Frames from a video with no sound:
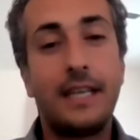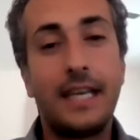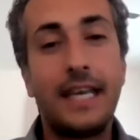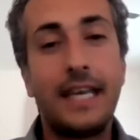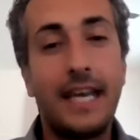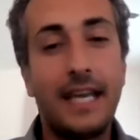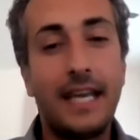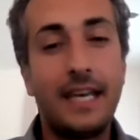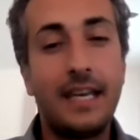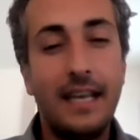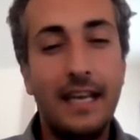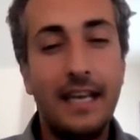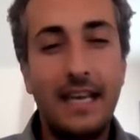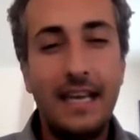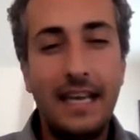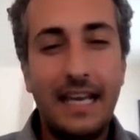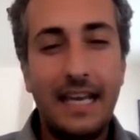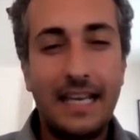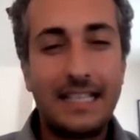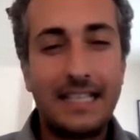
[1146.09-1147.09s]
And again,
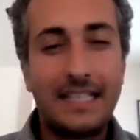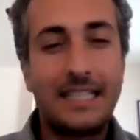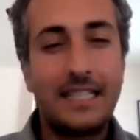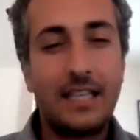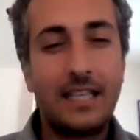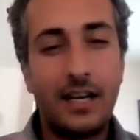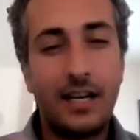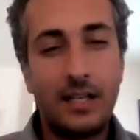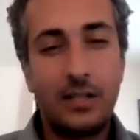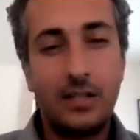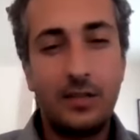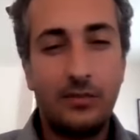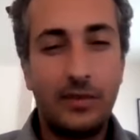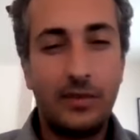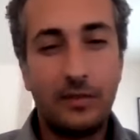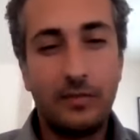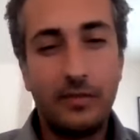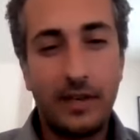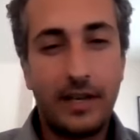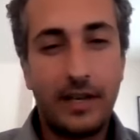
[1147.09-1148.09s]
it started to
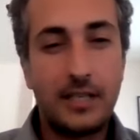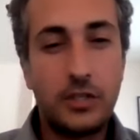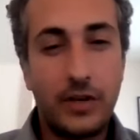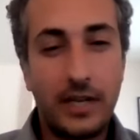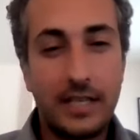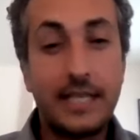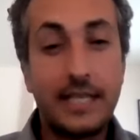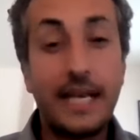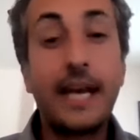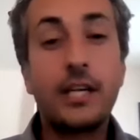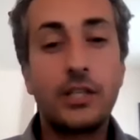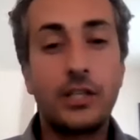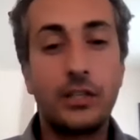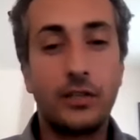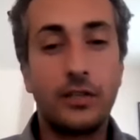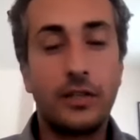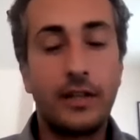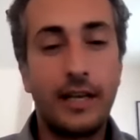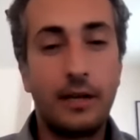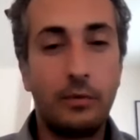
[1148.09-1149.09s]
feel very
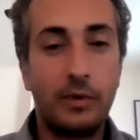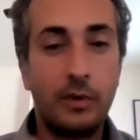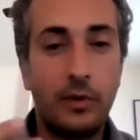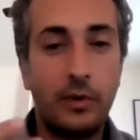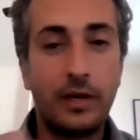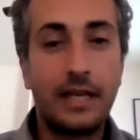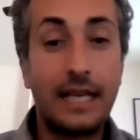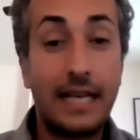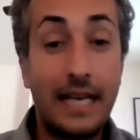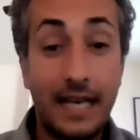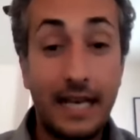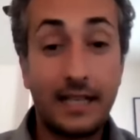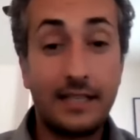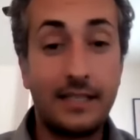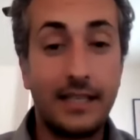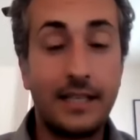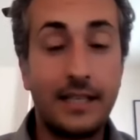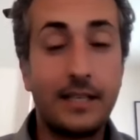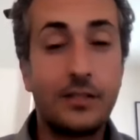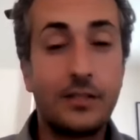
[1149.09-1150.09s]
transactional and we weren't
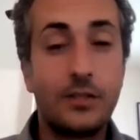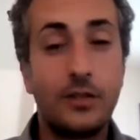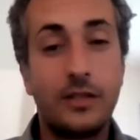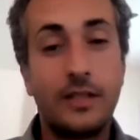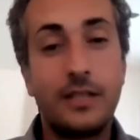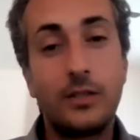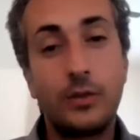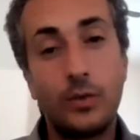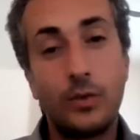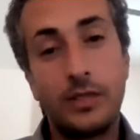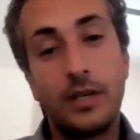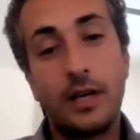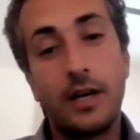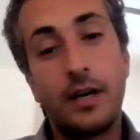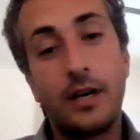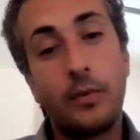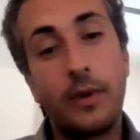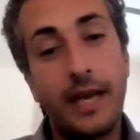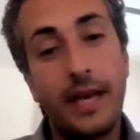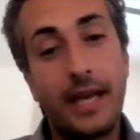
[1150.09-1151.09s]
connecting. So this was
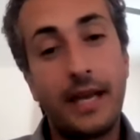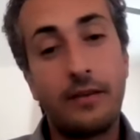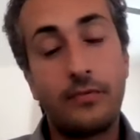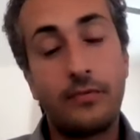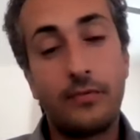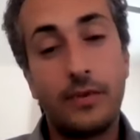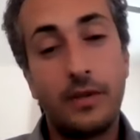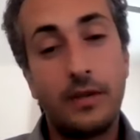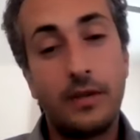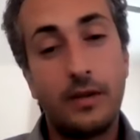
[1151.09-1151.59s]
our way of